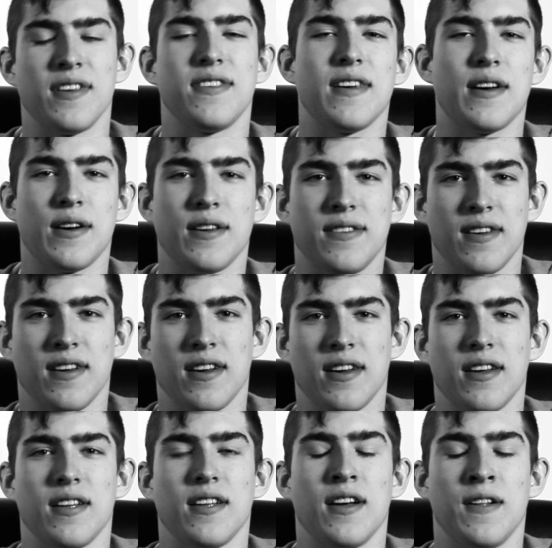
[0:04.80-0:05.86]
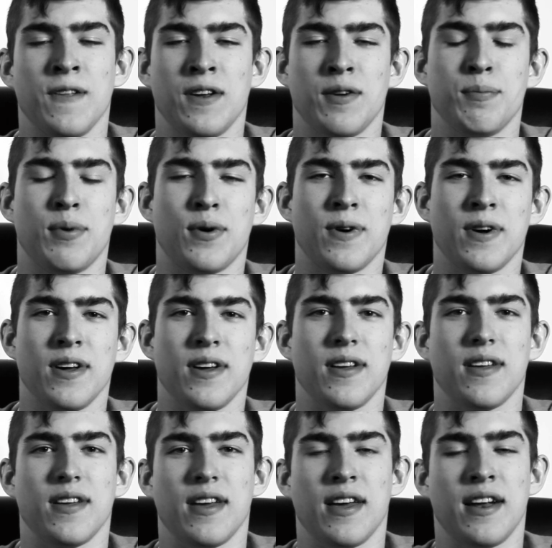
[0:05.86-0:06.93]
since I was a little boy
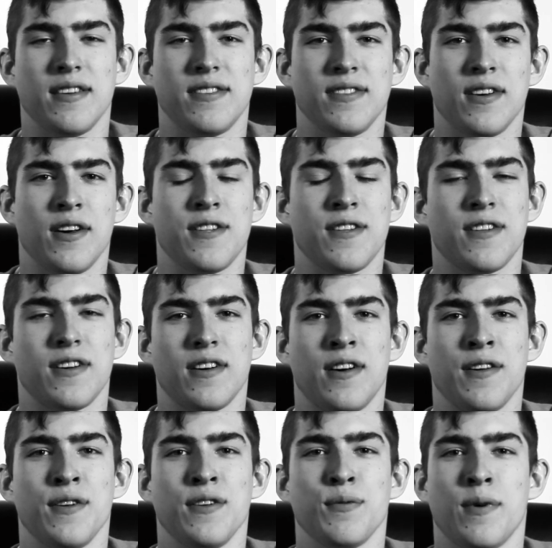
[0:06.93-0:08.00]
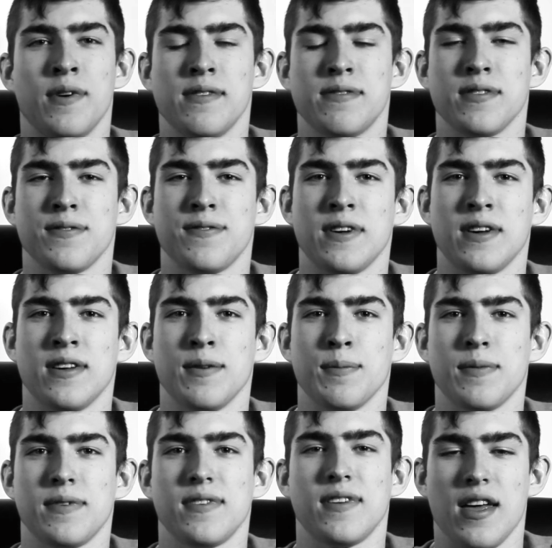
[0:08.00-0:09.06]
and I saw all those wonderful
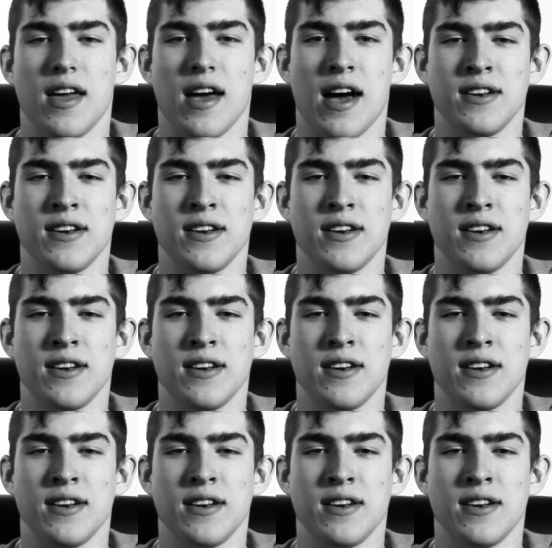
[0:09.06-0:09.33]
films,